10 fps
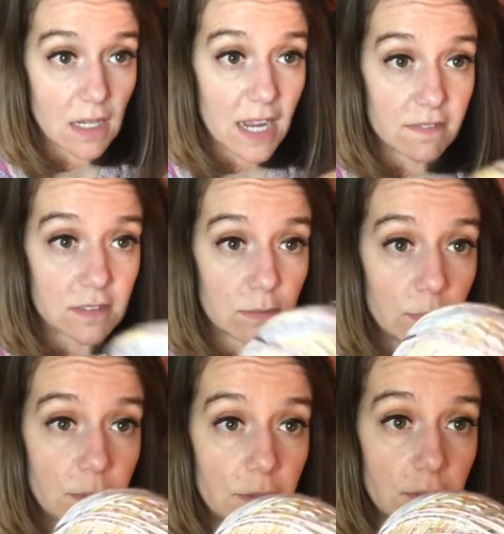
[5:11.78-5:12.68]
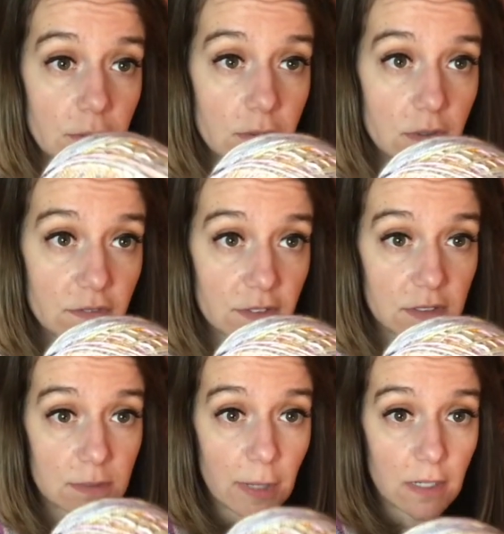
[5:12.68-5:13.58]
I have this beautiful
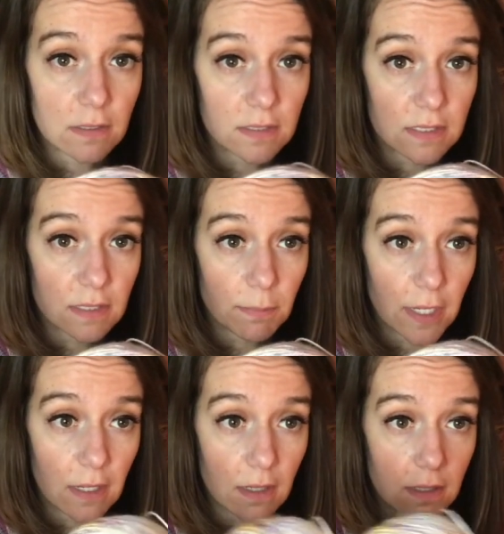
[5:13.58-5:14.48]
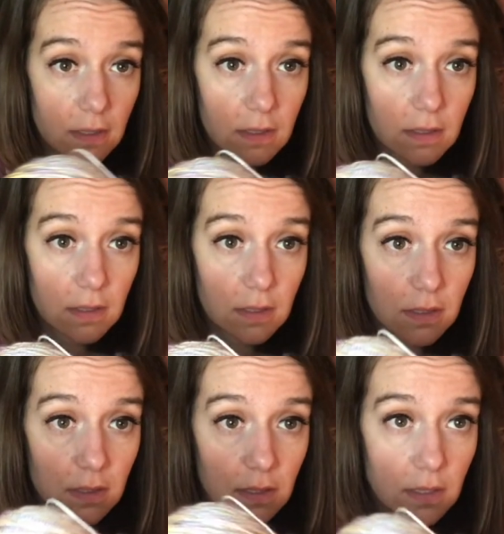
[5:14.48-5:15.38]
speckled in the pink.
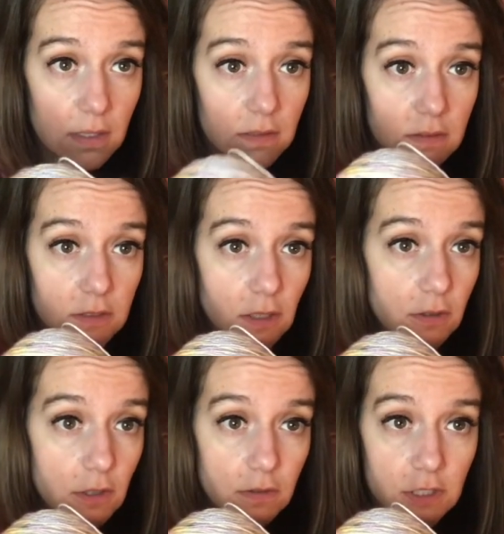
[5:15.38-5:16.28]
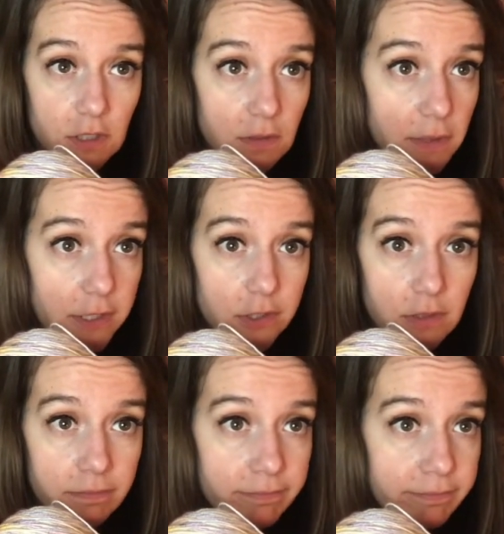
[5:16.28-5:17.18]
Don't know which is which.